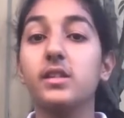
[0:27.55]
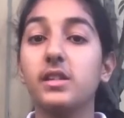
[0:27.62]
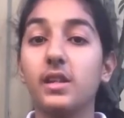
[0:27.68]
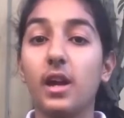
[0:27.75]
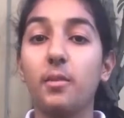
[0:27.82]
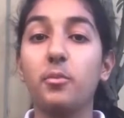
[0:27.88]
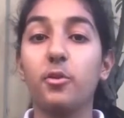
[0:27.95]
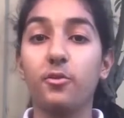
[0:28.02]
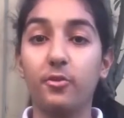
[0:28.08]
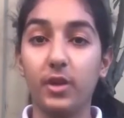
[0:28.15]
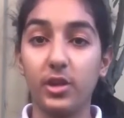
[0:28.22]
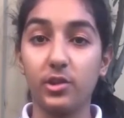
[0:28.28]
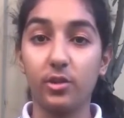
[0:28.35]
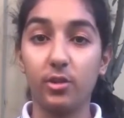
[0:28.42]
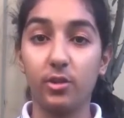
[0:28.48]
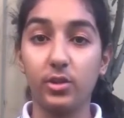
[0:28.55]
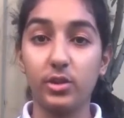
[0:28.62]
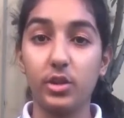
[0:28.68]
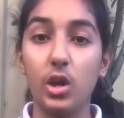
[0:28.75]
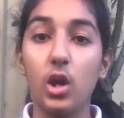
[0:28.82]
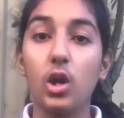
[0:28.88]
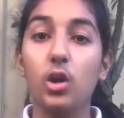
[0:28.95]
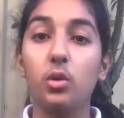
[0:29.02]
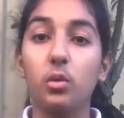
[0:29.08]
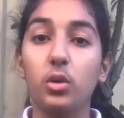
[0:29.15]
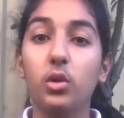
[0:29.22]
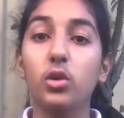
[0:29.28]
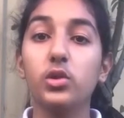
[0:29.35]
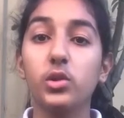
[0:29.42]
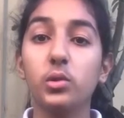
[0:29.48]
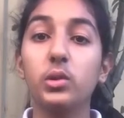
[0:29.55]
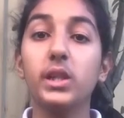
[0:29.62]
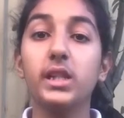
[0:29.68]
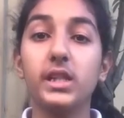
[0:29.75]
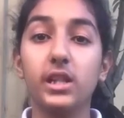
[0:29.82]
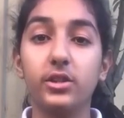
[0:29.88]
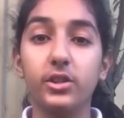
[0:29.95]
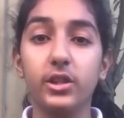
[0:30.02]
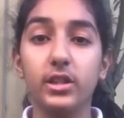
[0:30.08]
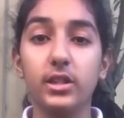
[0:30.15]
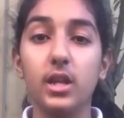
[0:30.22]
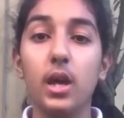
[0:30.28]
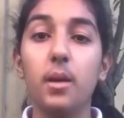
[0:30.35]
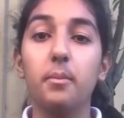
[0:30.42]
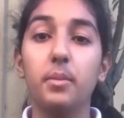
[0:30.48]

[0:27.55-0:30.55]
design professionals who are not only teachers,